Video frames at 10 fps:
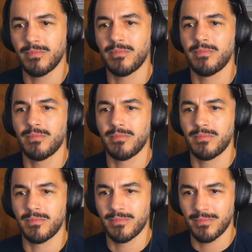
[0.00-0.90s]

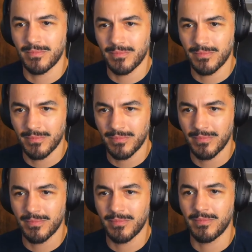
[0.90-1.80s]

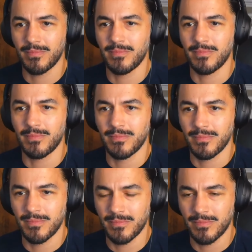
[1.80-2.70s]

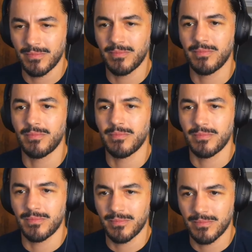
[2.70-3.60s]

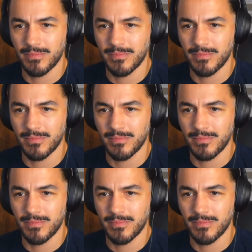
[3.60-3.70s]
The person shown says nothing.